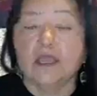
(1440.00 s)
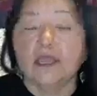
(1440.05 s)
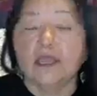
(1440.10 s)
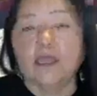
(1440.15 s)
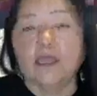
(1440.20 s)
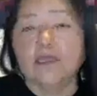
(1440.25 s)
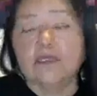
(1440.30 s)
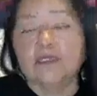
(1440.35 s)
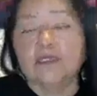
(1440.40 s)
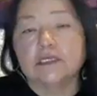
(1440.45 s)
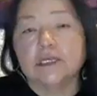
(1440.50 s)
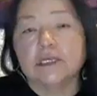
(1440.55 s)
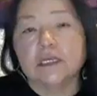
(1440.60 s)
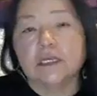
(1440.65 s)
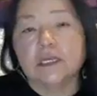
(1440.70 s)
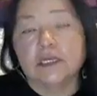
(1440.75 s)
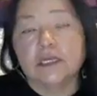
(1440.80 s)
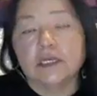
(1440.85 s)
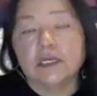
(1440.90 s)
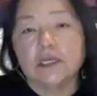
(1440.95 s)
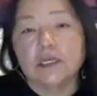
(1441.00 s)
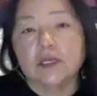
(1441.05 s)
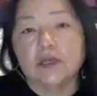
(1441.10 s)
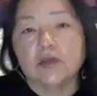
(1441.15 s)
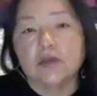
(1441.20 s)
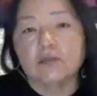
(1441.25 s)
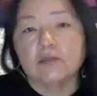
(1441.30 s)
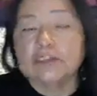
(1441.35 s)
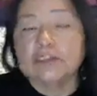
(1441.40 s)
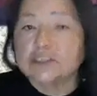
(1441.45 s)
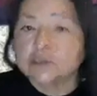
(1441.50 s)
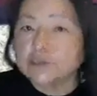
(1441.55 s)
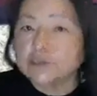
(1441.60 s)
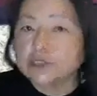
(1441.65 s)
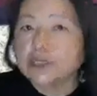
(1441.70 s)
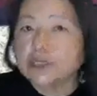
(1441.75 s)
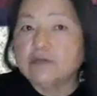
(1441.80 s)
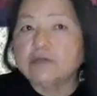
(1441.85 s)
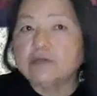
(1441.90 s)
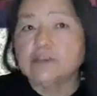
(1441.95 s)
And but
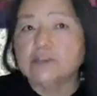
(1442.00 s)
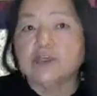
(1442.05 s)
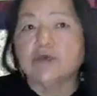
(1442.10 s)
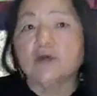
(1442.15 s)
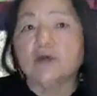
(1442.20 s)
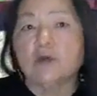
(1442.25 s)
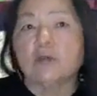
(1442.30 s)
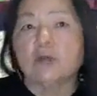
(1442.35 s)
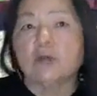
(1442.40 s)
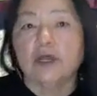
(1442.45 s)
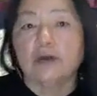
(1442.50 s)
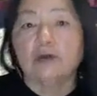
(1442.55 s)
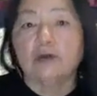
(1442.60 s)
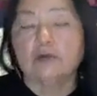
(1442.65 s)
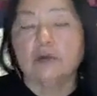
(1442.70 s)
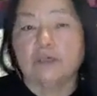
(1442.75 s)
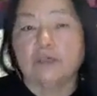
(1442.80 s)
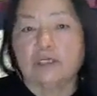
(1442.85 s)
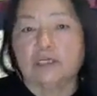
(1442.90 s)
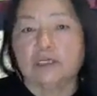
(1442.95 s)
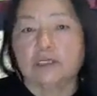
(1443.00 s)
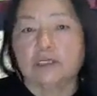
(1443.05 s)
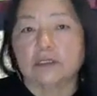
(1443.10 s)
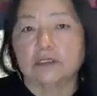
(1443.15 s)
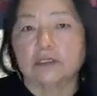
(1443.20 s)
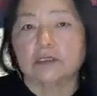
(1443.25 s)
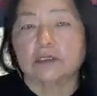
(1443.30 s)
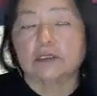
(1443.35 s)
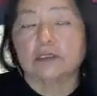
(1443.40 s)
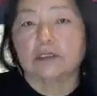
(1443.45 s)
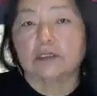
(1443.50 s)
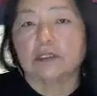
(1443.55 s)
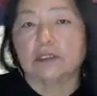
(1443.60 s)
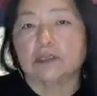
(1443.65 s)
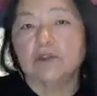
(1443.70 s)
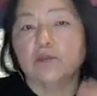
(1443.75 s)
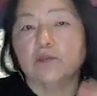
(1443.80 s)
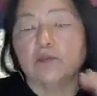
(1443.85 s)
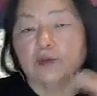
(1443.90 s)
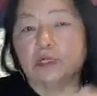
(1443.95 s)
sometimes they're about
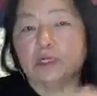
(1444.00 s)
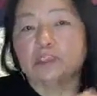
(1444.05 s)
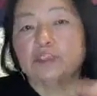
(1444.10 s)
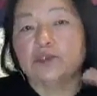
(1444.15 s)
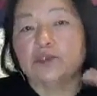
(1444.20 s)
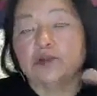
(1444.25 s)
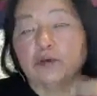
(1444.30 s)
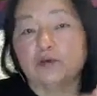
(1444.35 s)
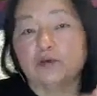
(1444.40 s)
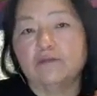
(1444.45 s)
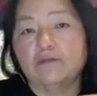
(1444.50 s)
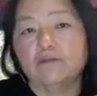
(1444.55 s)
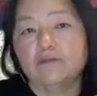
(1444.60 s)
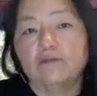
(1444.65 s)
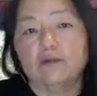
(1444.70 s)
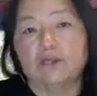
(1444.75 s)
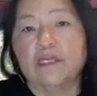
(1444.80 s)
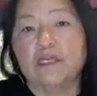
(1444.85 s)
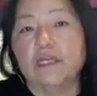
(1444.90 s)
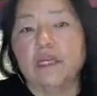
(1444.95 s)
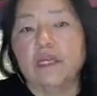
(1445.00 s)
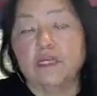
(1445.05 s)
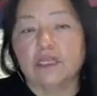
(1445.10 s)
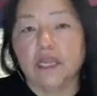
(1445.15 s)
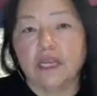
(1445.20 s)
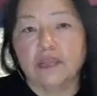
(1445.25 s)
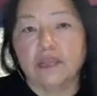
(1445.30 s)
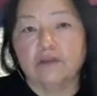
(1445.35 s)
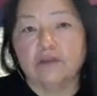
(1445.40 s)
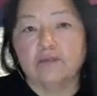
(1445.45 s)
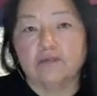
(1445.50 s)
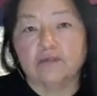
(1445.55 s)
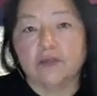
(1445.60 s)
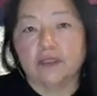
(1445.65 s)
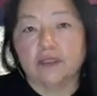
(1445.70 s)
the pressure of everyday life.